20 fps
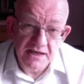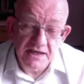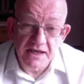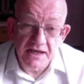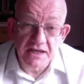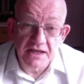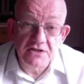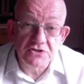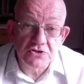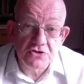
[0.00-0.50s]

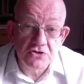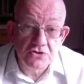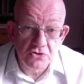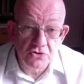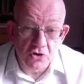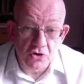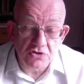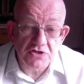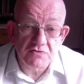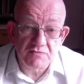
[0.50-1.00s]
It's
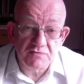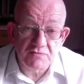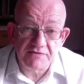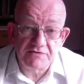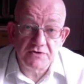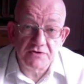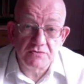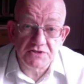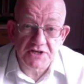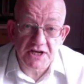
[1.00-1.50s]
not a
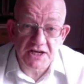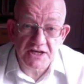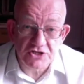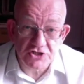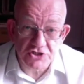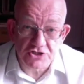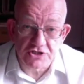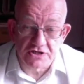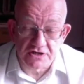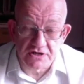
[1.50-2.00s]

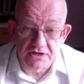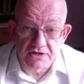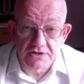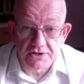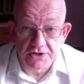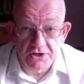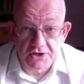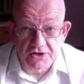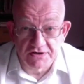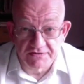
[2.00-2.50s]
refutation
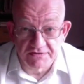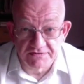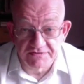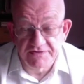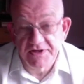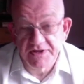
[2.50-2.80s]
of